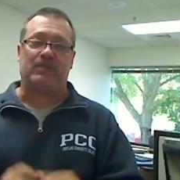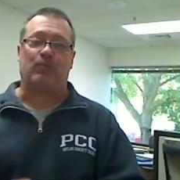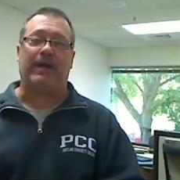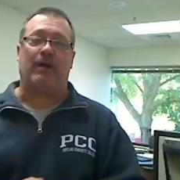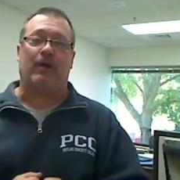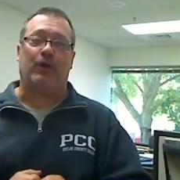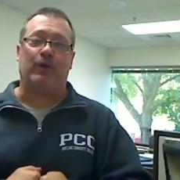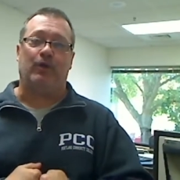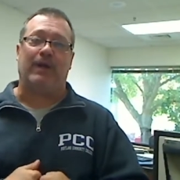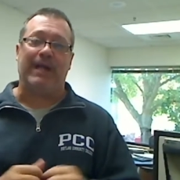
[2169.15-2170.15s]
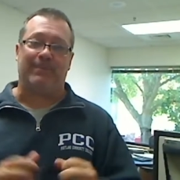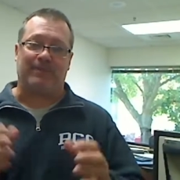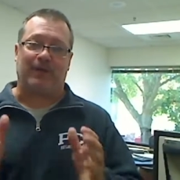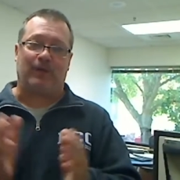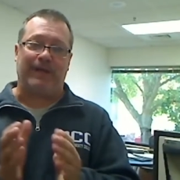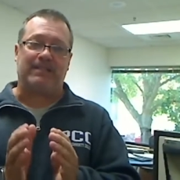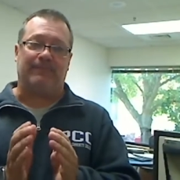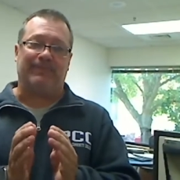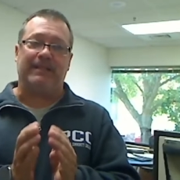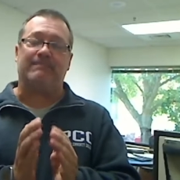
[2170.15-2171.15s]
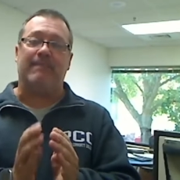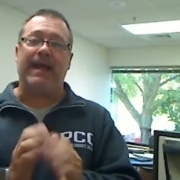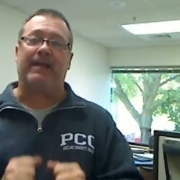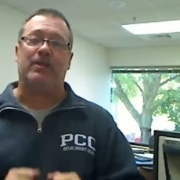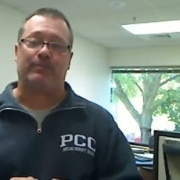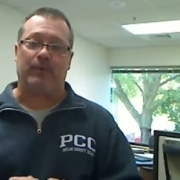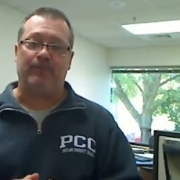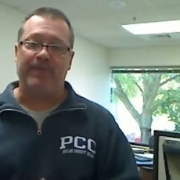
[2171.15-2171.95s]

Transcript: where you're able to create something that's manageable.